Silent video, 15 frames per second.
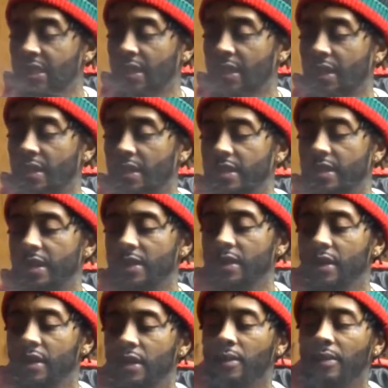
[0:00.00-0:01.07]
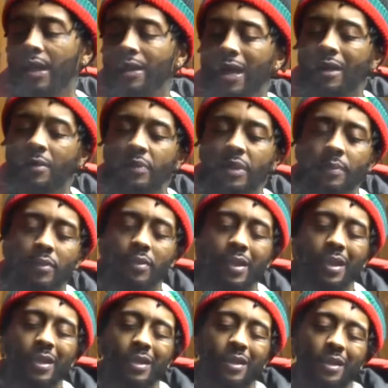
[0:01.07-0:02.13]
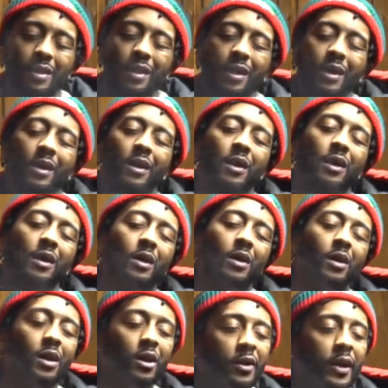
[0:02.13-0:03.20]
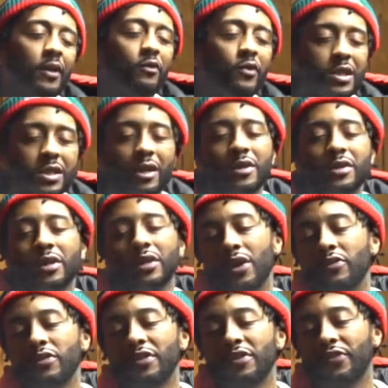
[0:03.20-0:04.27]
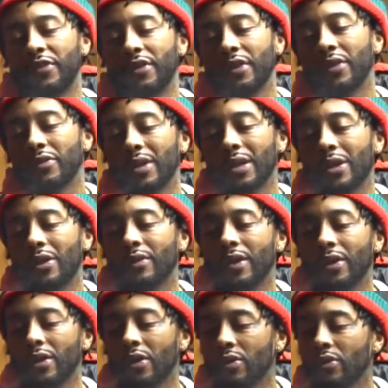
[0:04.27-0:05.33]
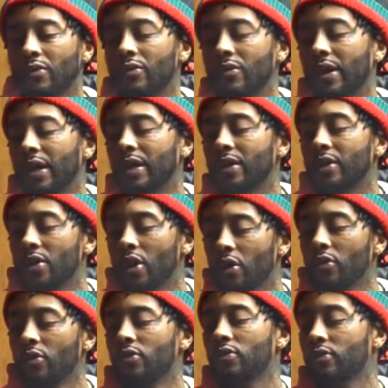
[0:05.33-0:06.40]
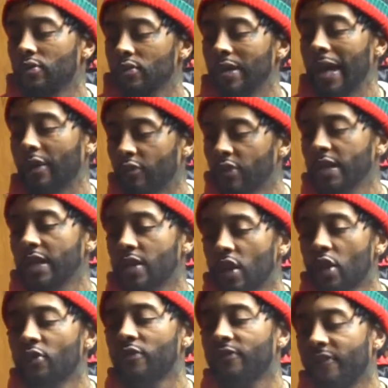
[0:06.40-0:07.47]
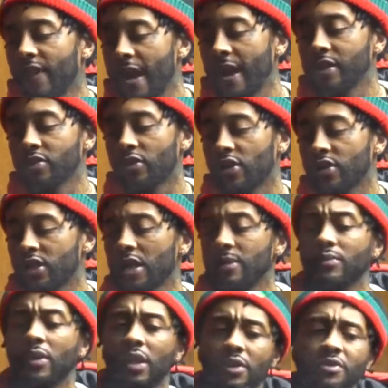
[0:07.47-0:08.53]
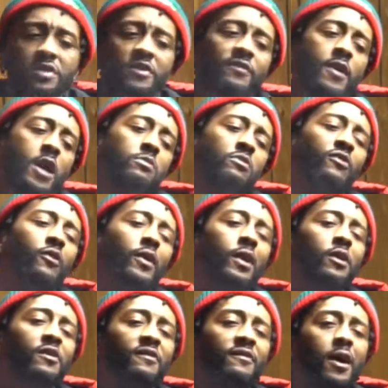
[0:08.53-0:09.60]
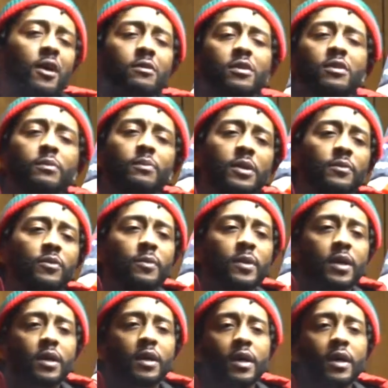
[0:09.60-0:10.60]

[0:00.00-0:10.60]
saying that a lot of people need to know their research and know what the fuck going on, and know like really know facts or something close to facts before they go to following other people, man.